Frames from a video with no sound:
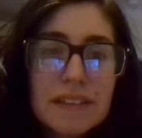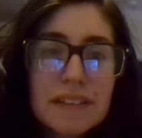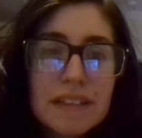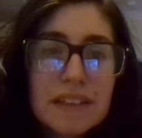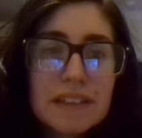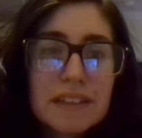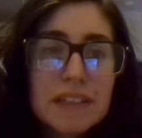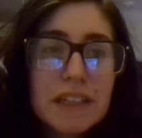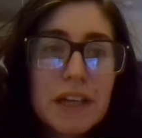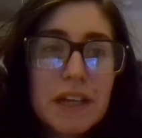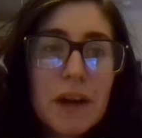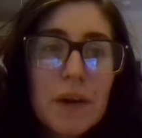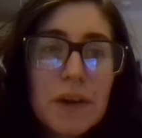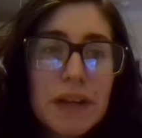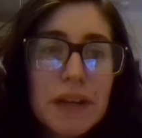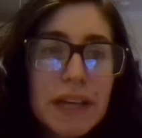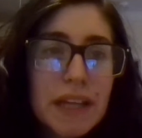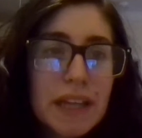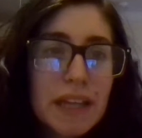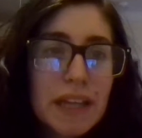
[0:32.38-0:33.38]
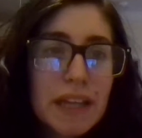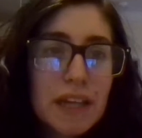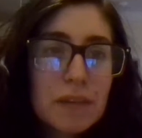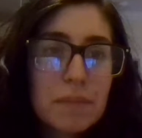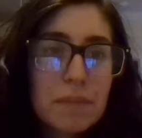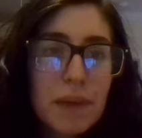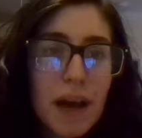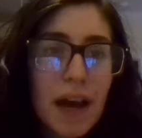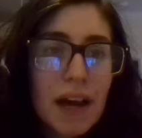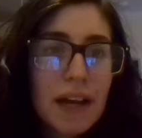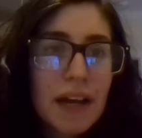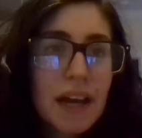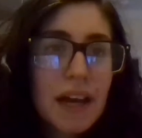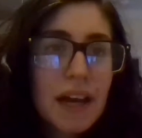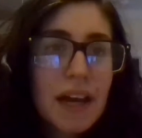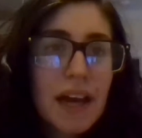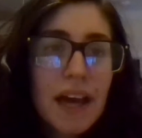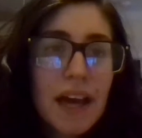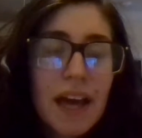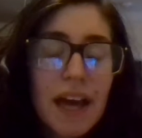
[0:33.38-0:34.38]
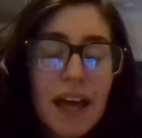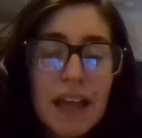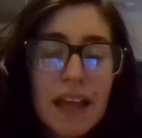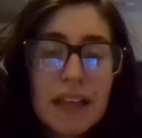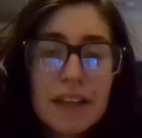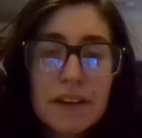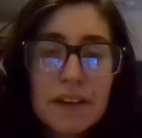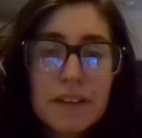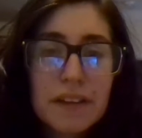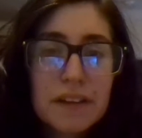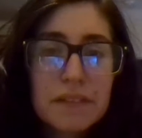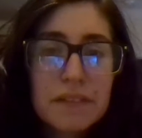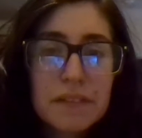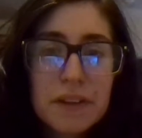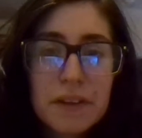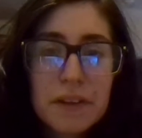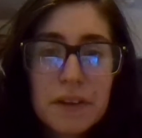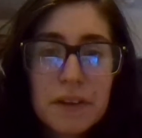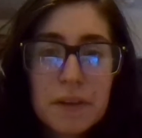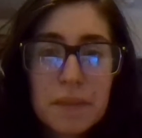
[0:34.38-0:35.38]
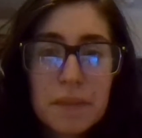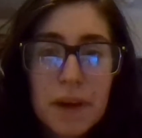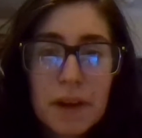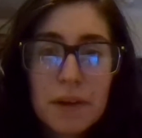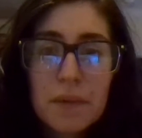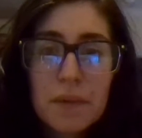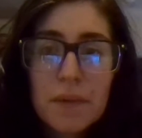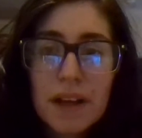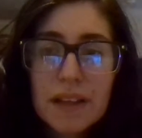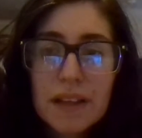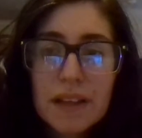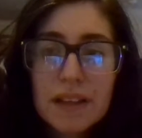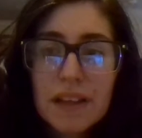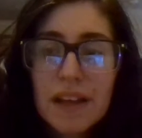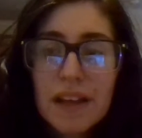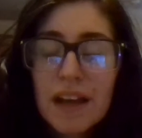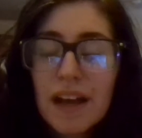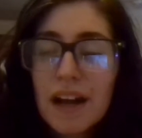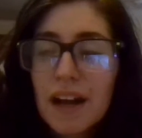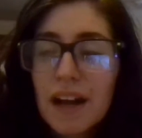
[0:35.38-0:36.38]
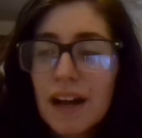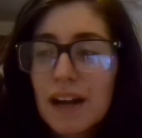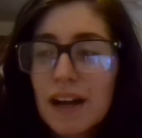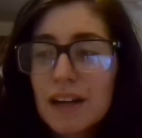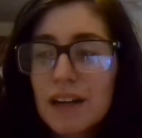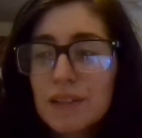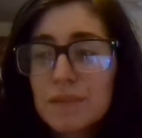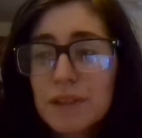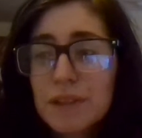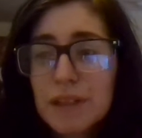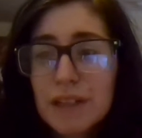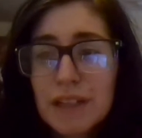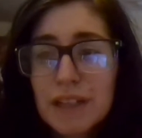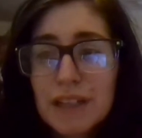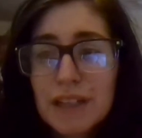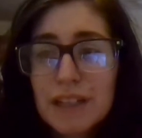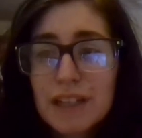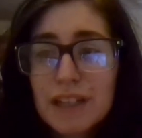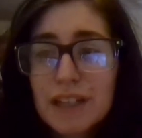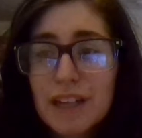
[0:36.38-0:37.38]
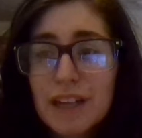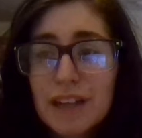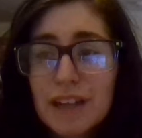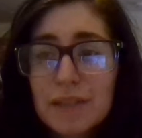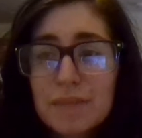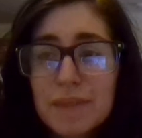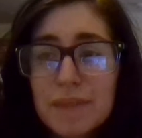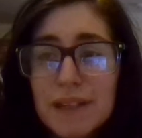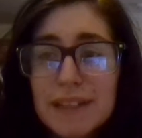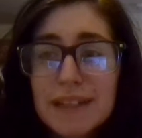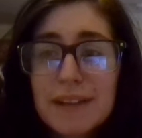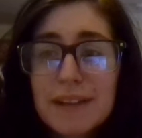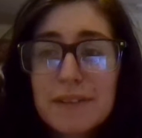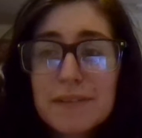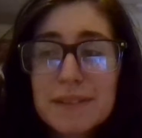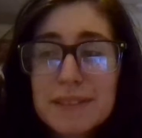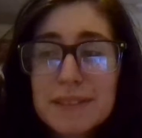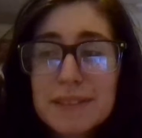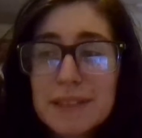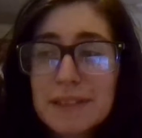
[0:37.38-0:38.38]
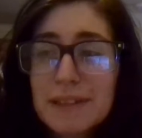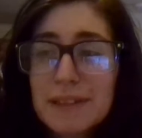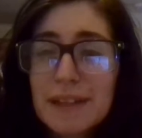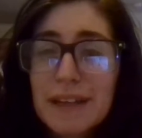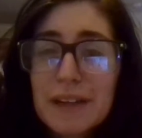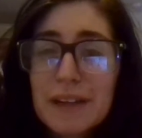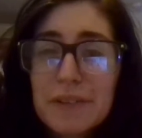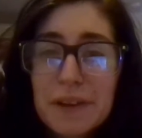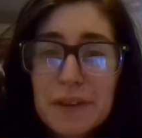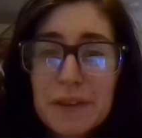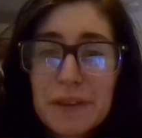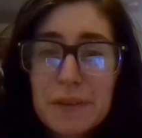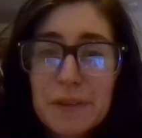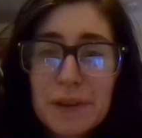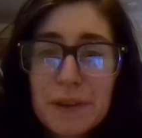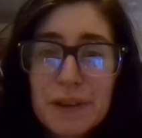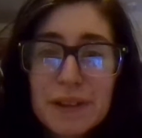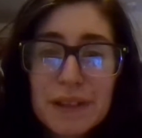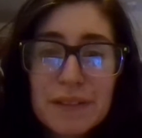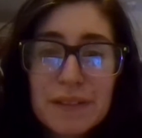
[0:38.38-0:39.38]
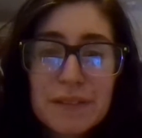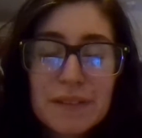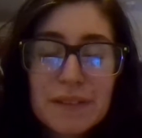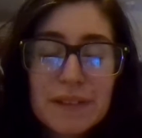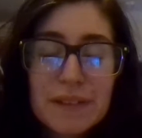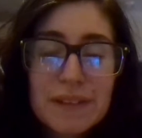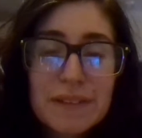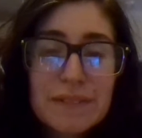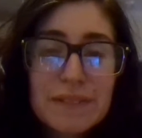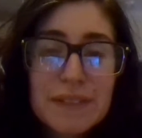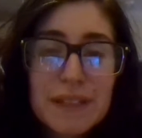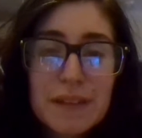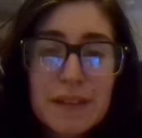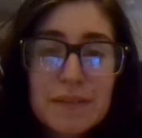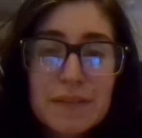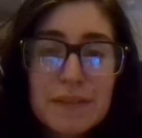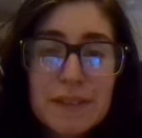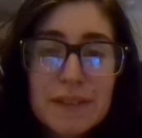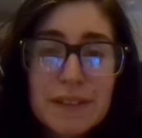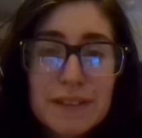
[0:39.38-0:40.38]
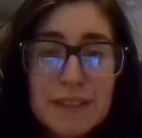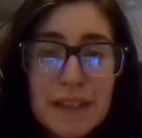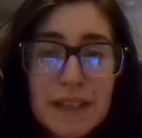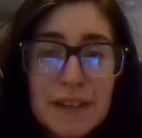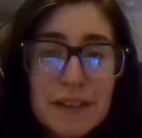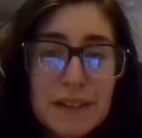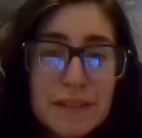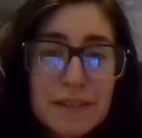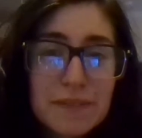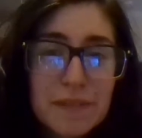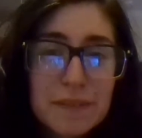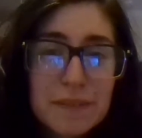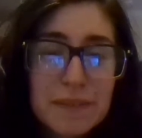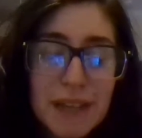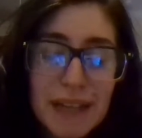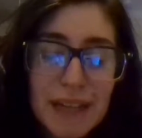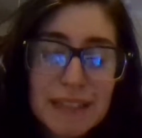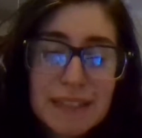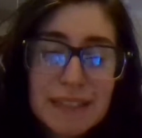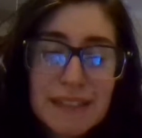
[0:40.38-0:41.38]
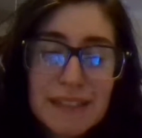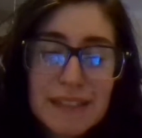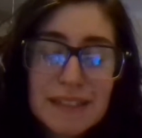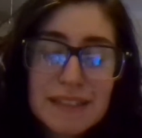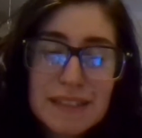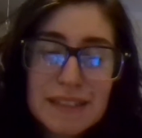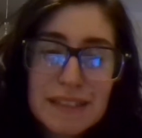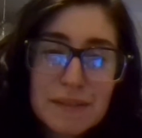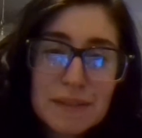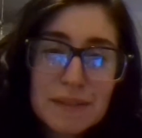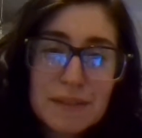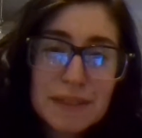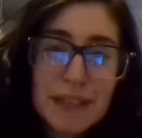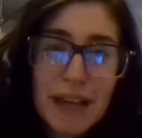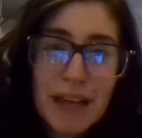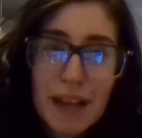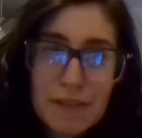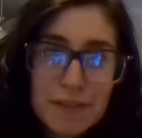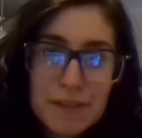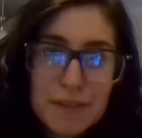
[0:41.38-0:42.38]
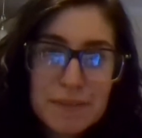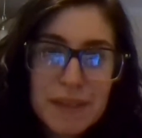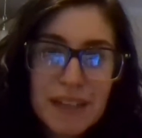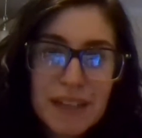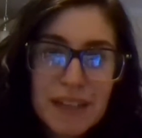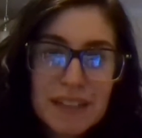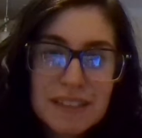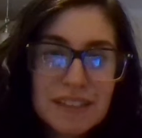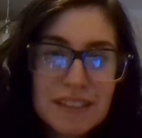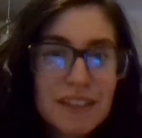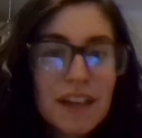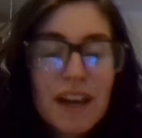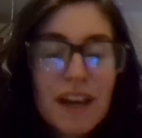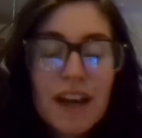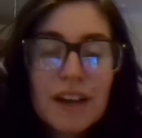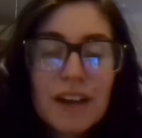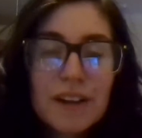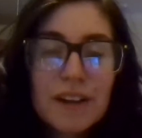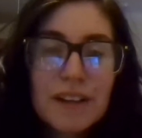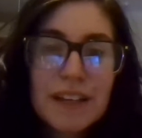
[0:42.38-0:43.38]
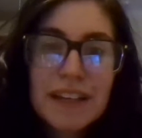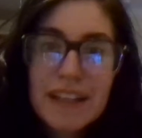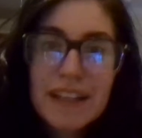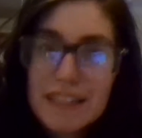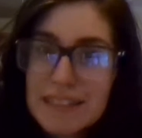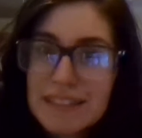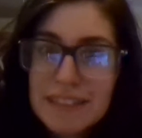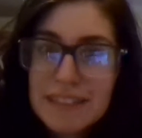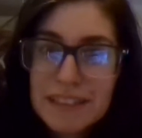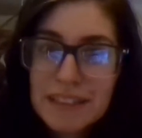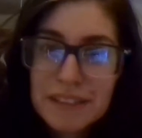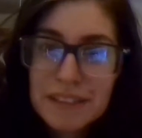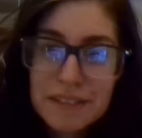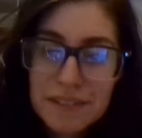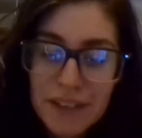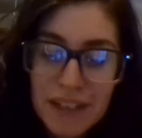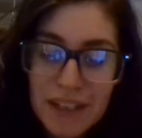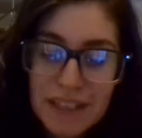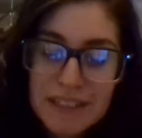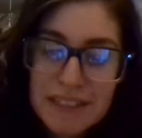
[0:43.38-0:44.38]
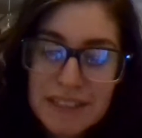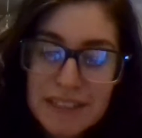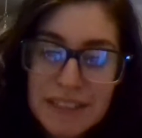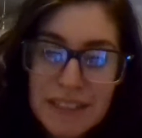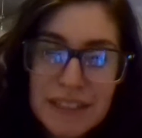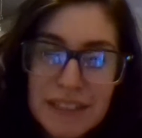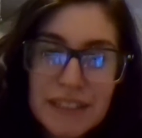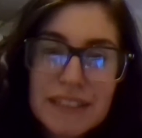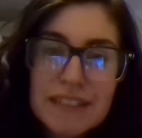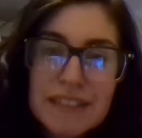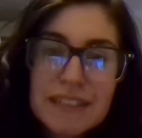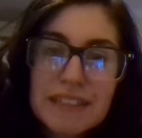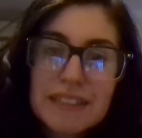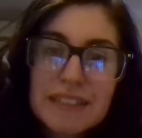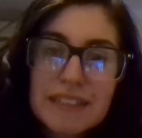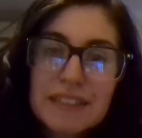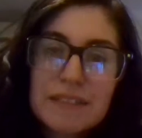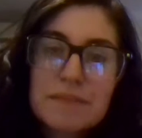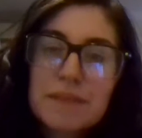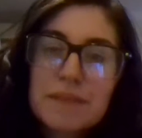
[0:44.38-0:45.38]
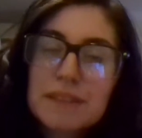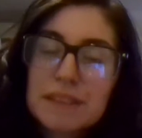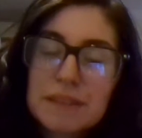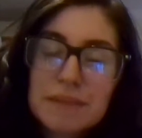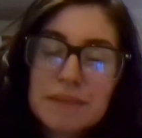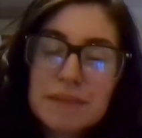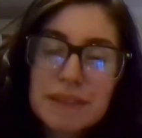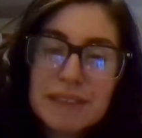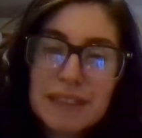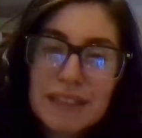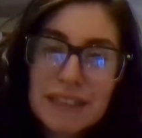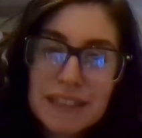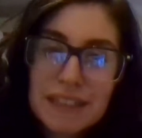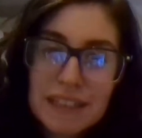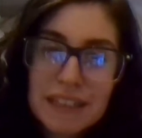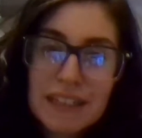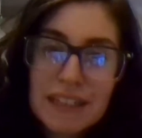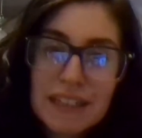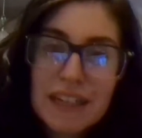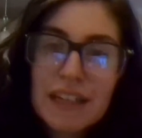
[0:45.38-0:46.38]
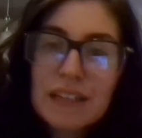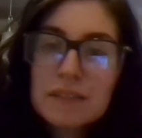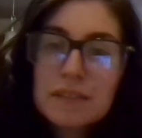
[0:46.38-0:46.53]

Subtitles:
easygoing and laid back, and they're there for you no matter what. You can almost go anywhere in the world if some you say you're from Texas and someone's like, I'm from Texas, you're like instantly friends, and it's the most amazing thing.